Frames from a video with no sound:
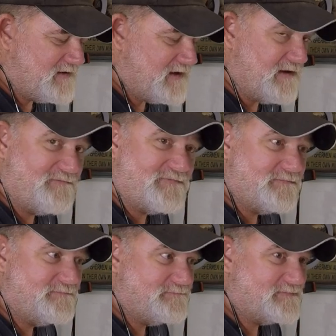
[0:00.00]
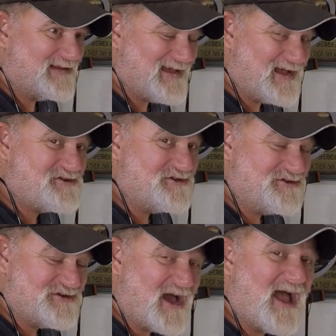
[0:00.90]
of catching
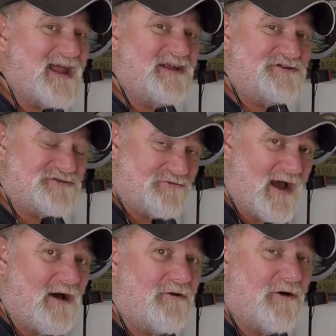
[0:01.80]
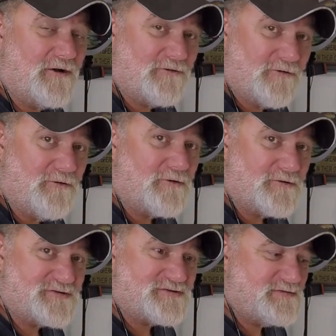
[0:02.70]
giant trout on
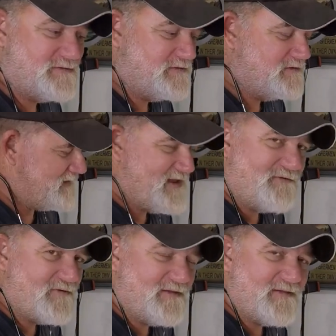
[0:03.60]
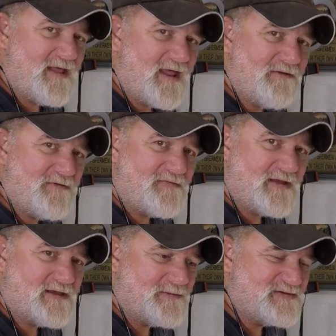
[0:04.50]
croakers, not
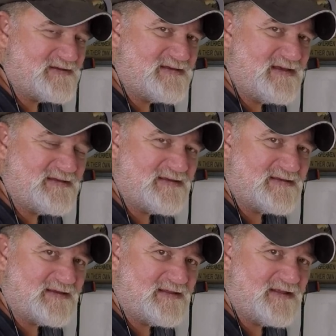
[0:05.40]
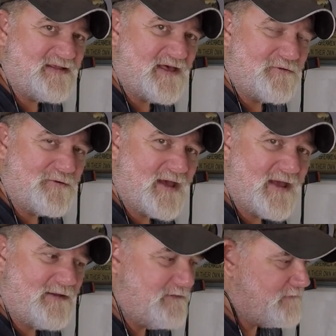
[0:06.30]
everything comes as easy as it did the other
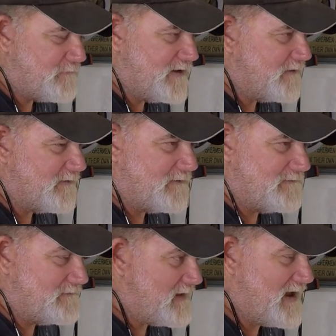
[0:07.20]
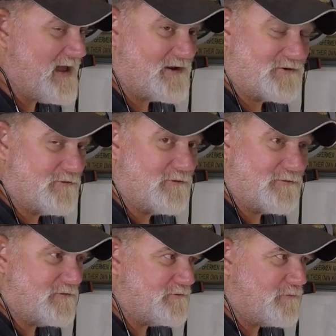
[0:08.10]
day, where I had a
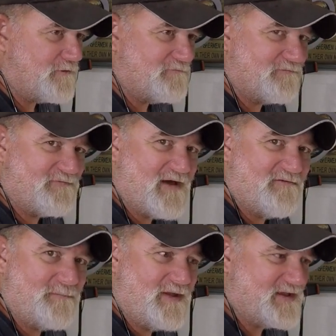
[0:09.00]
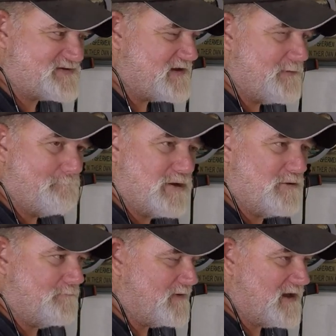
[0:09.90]
croaker in the water for 5 minutes.
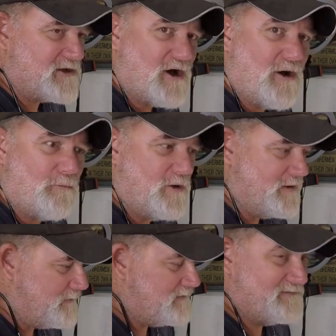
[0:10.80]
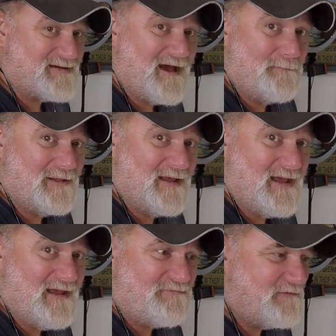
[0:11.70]
Boom, caught one. Time to
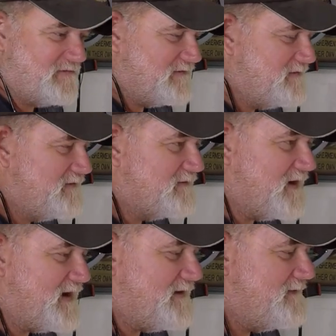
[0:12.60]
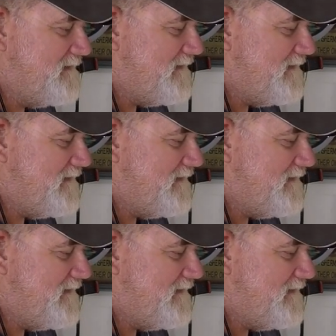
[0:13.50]
leave, right?